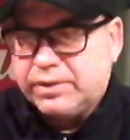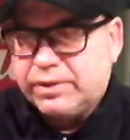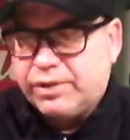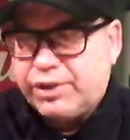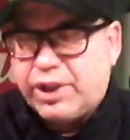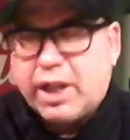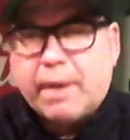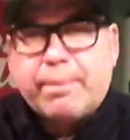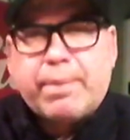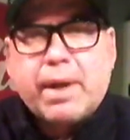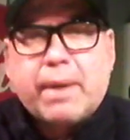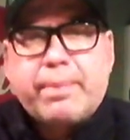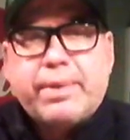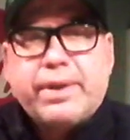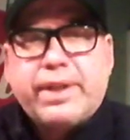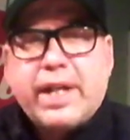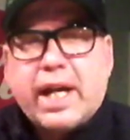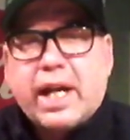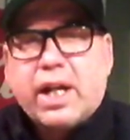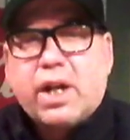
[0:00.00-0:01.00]
jump up
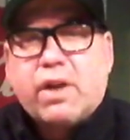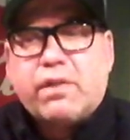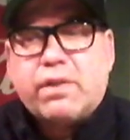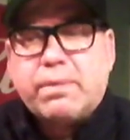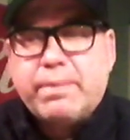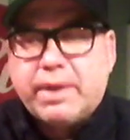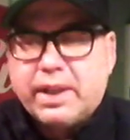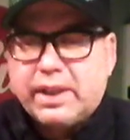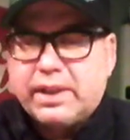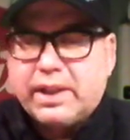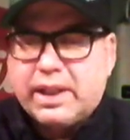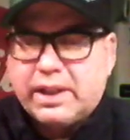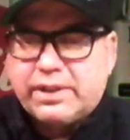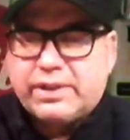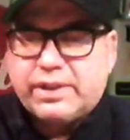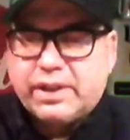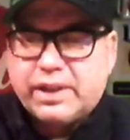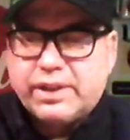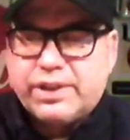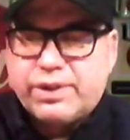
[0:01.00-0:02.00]
and down over, but
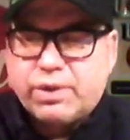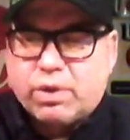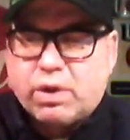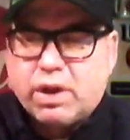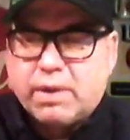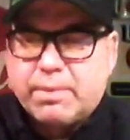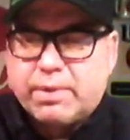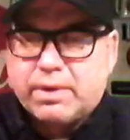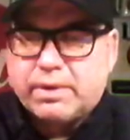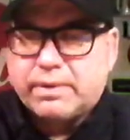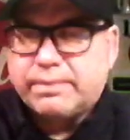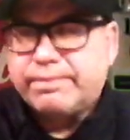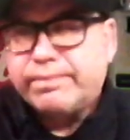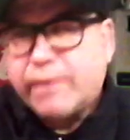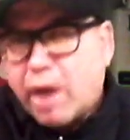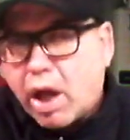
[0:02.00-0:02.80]
it's an enjoyable.